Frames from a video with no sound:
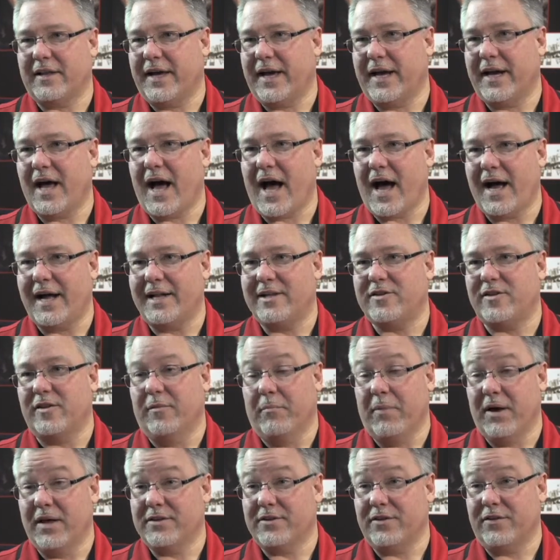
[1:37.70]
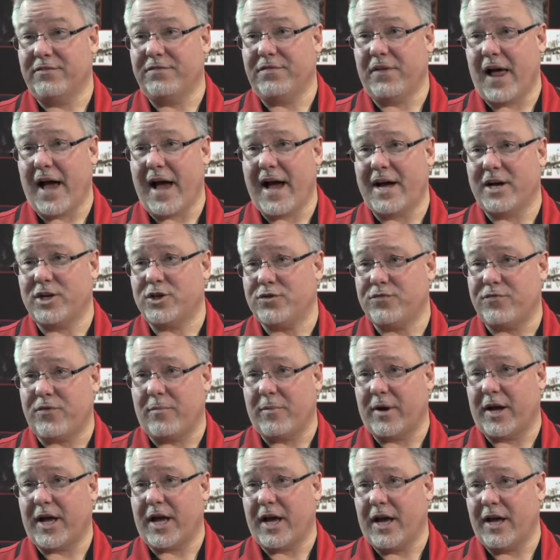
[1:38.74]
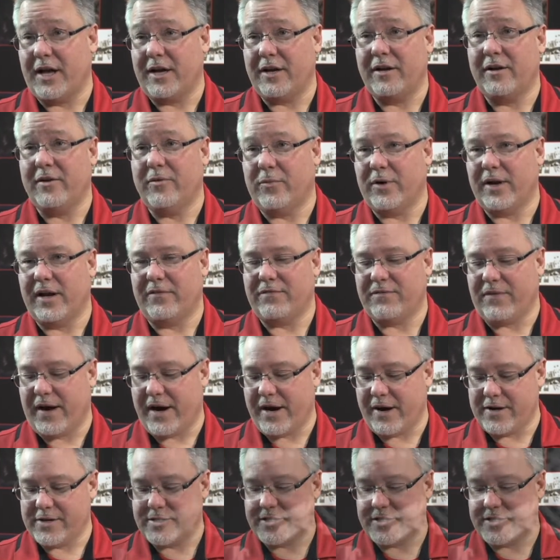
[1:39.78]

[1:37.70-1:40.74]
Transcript: it hides the muzzle flash from a gun when it fires